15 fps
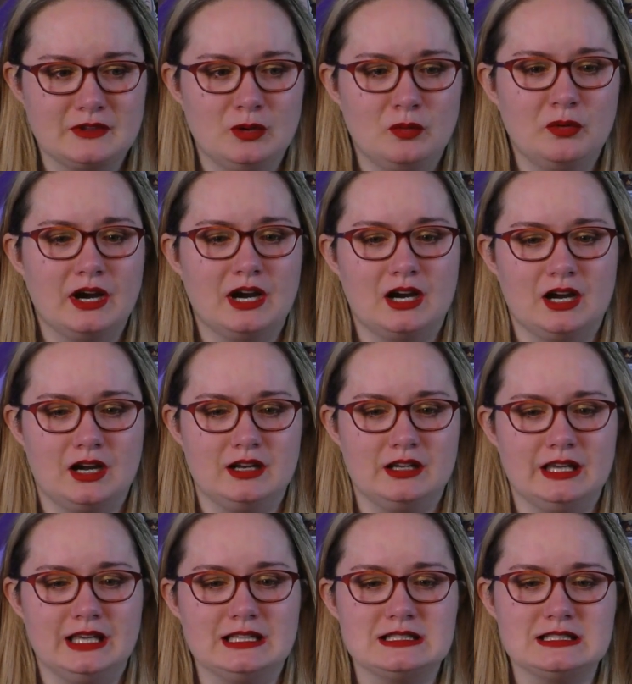where
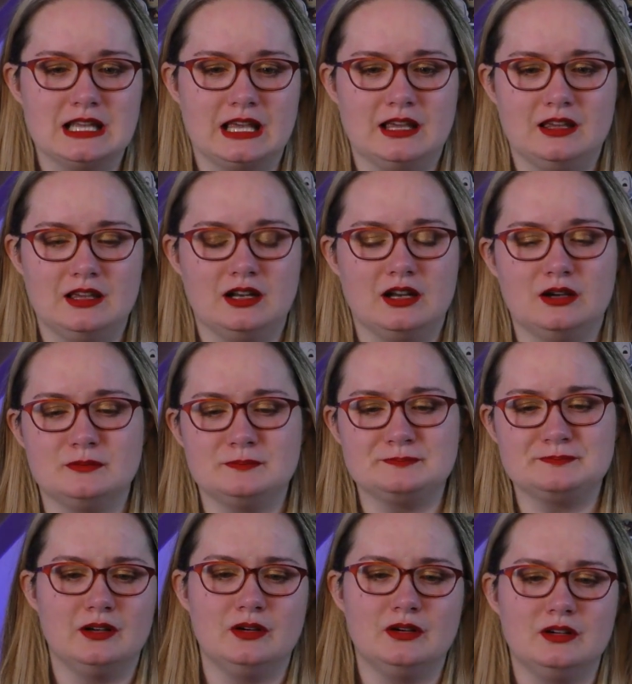he's like, you know,
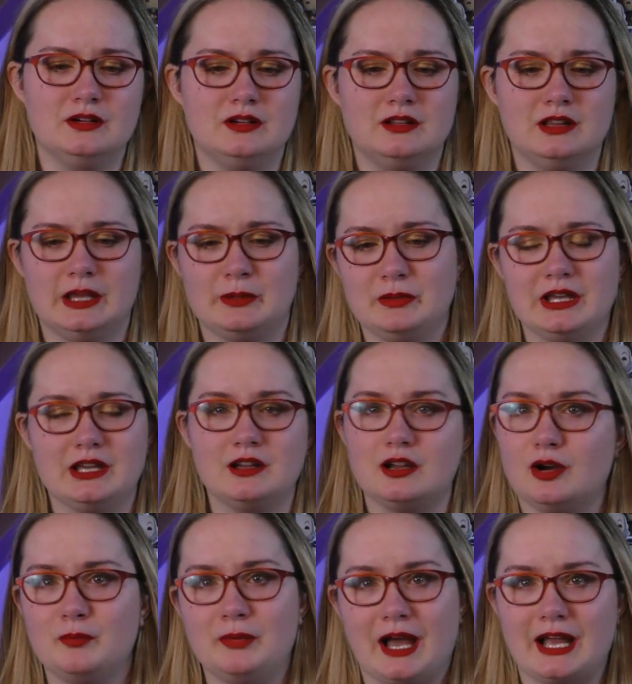like we can
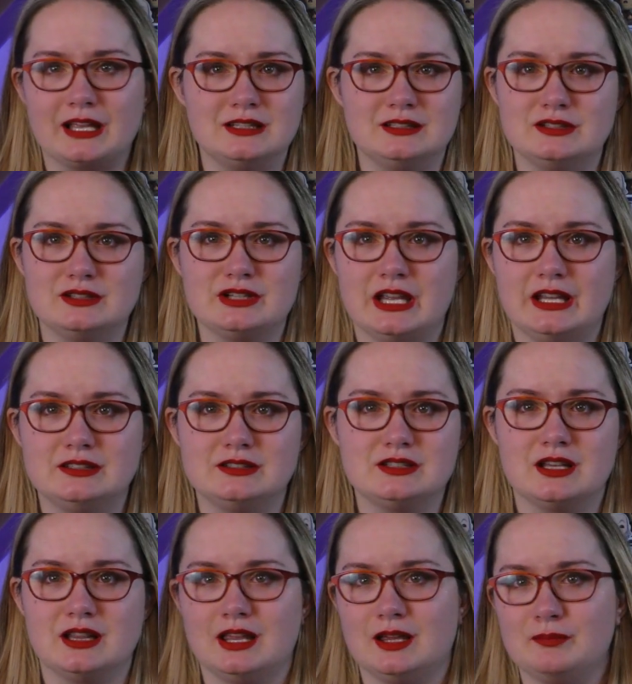go back and change
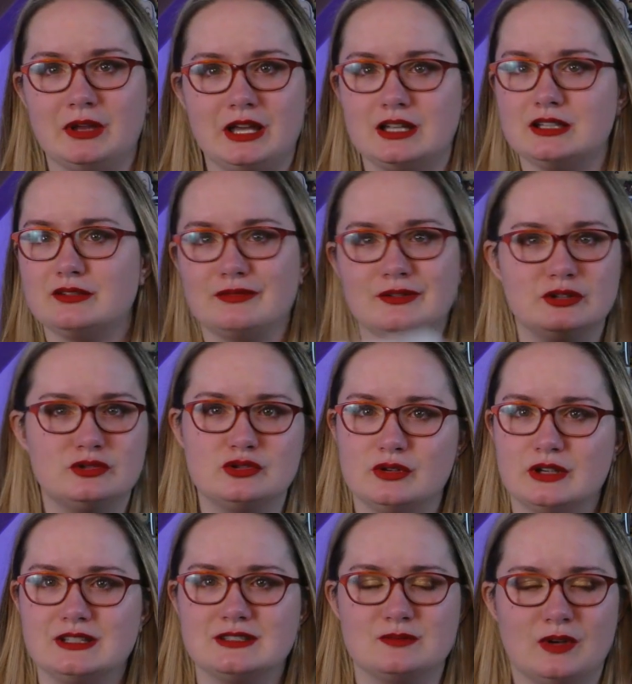it, like make a different
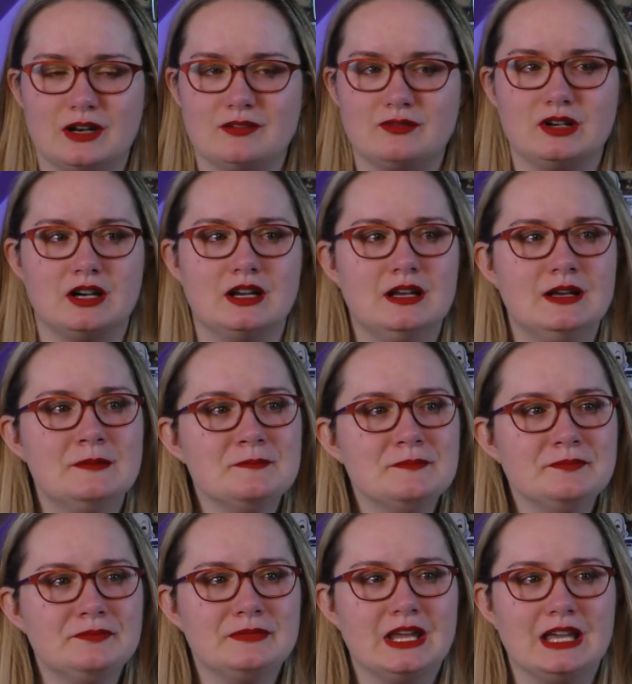choice, whatever.
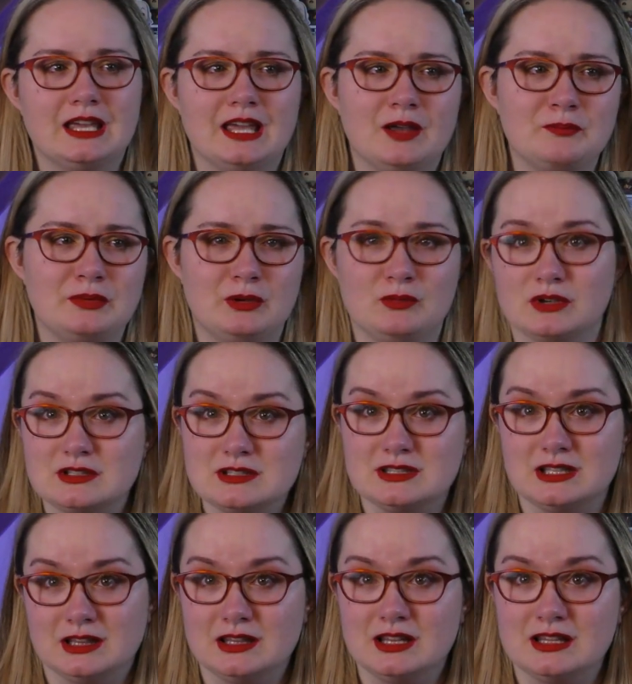It can't be worse
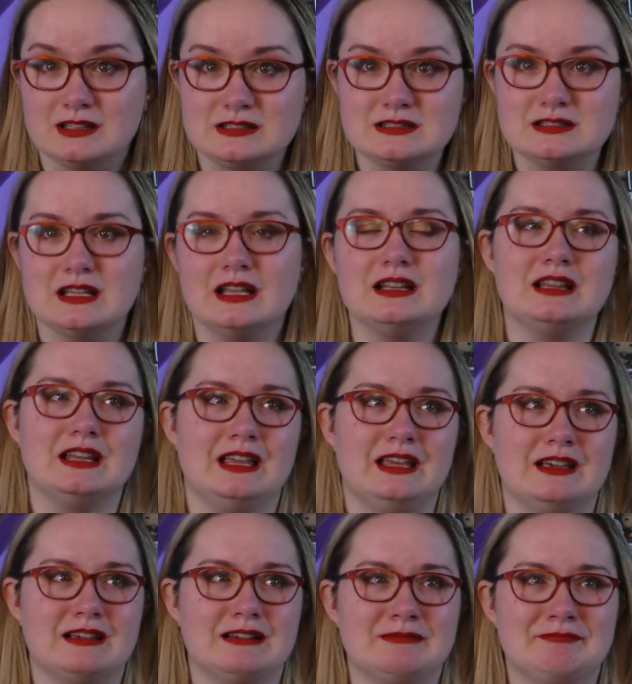than this. And
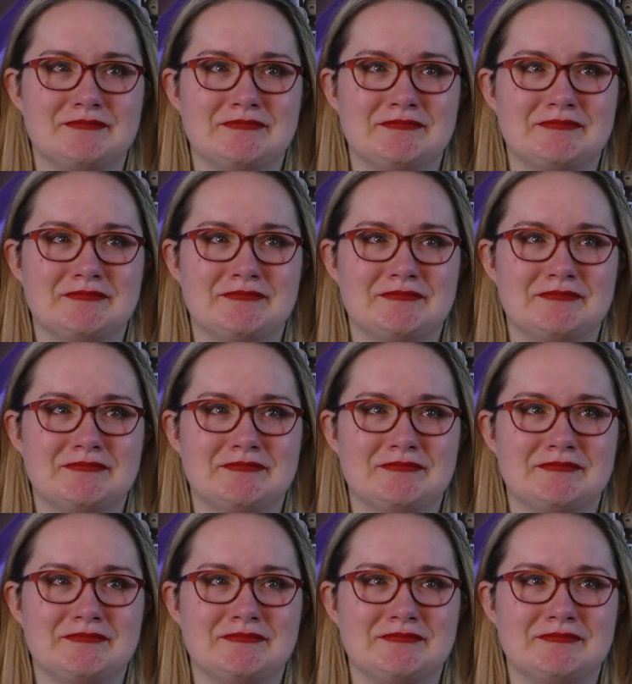like,